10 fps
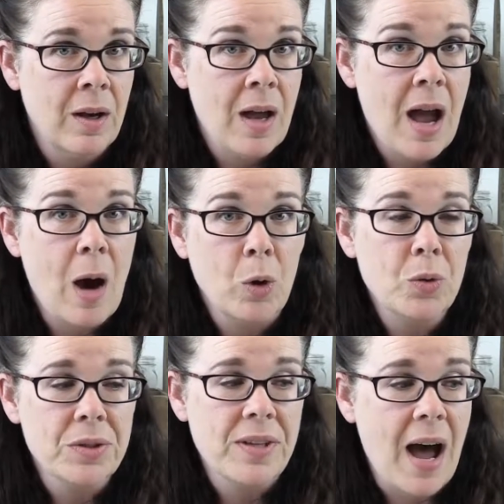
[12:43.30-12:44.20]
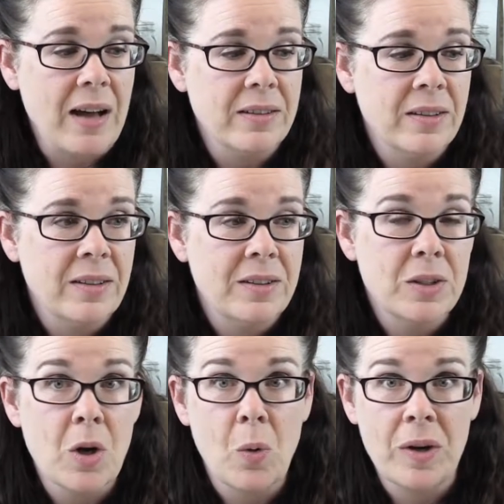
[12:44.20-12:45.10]
How cool is that?
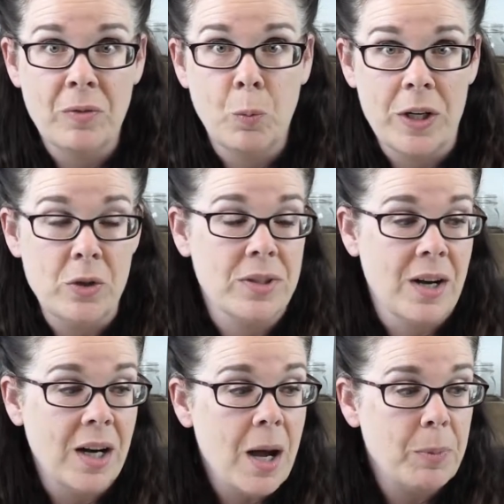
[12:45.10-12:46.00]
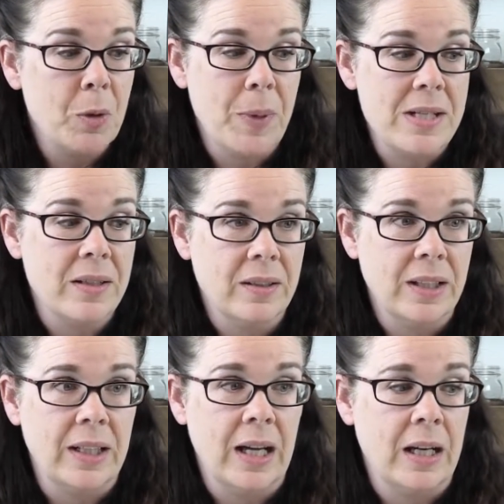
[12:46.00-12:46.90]
So when you sign up, you're
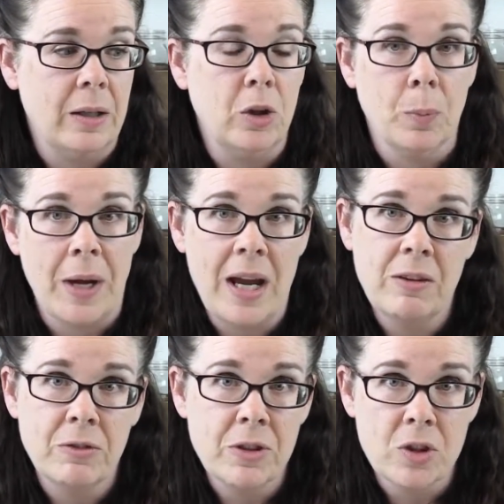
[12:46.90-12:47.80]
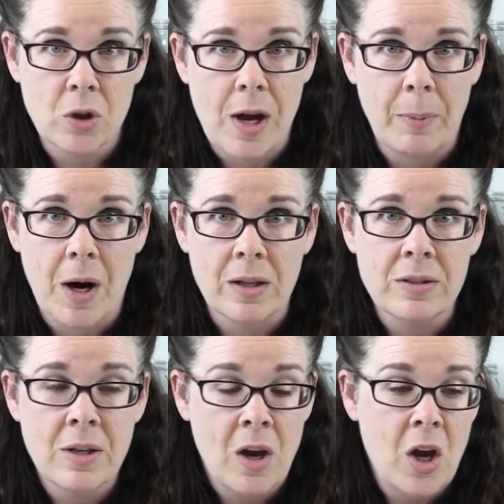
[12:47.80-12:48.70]
basically you're paying for the July
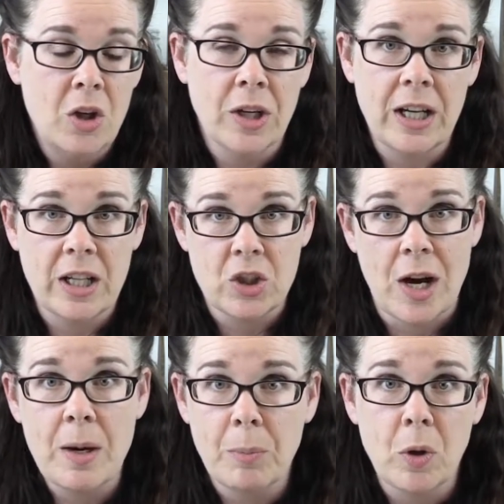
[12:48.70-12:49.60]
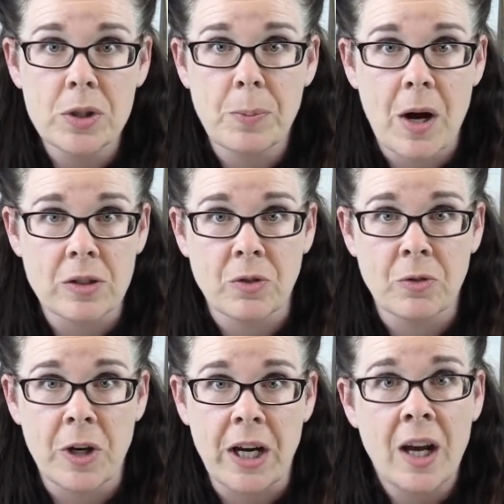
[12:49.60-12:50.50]
box, you're getting a giant bonus box for
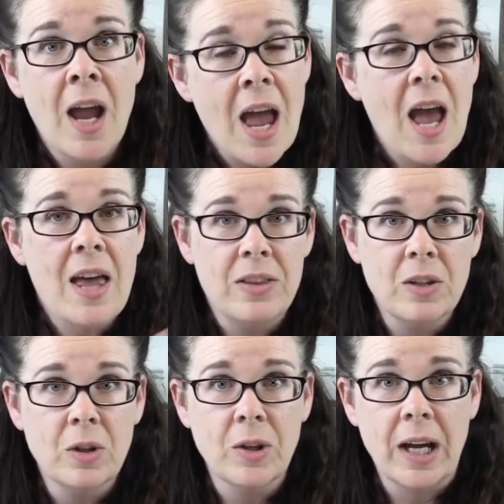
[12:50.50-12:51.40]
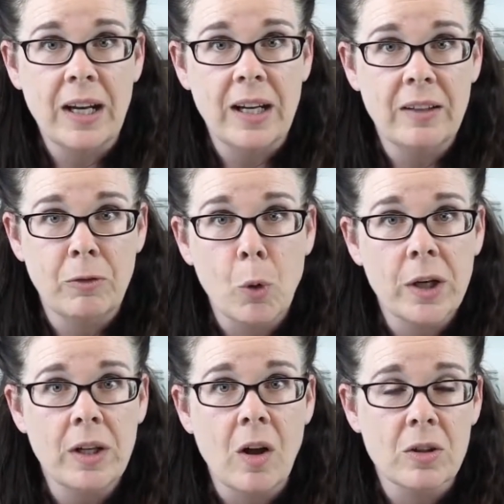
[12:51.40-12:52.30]
free, and then you're getting
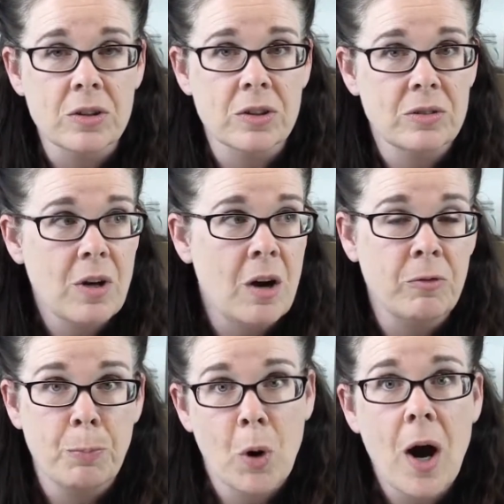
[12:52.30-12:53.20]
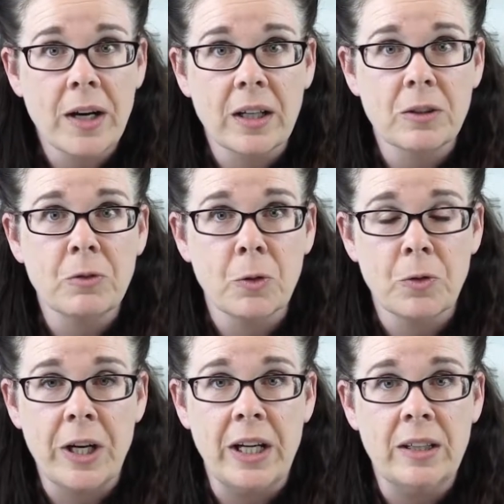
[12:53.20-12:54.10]
$40 of product for
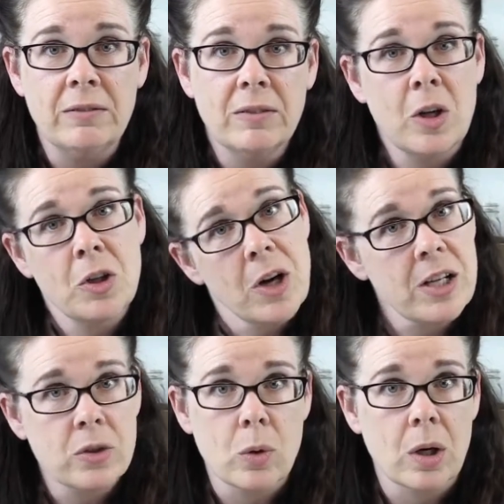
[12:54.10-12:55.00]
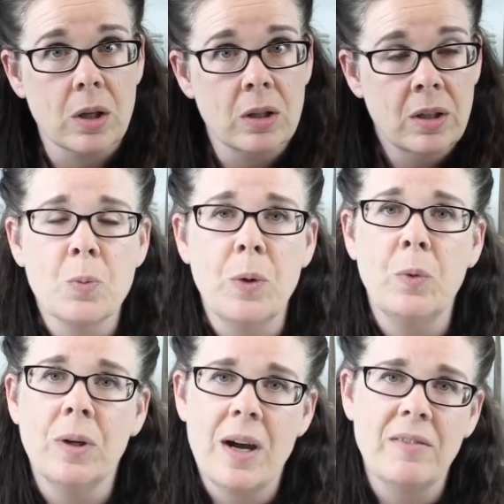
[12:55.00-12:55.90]
free on your next order. We
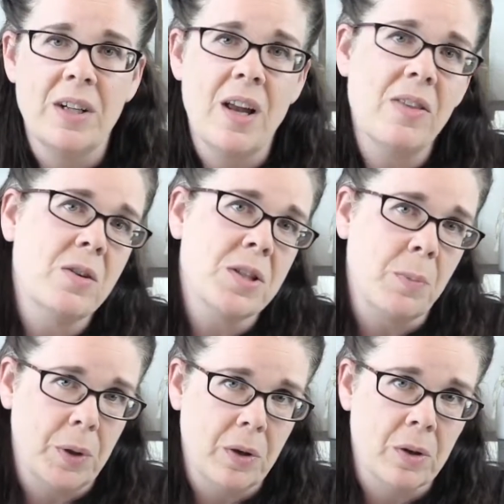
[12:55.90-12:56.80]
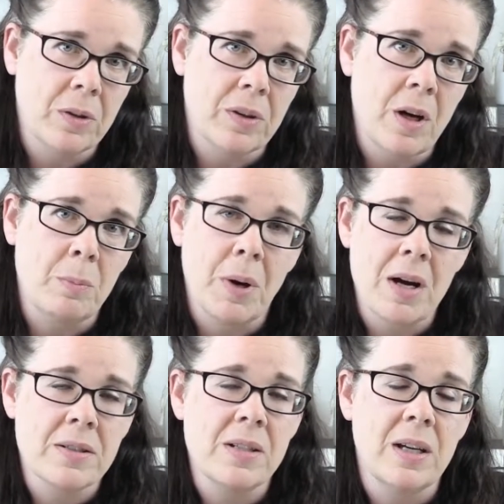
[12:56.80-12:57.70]
will have another Simply Earth
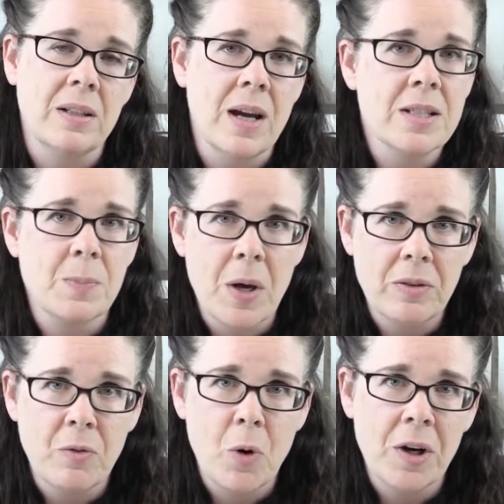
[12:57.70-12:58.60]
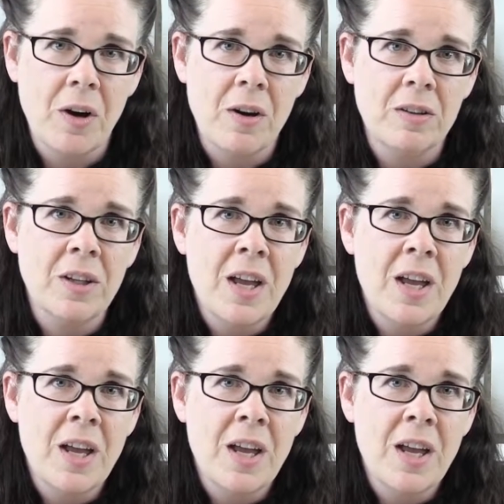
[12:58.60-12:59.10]
unboxing next month for y'all.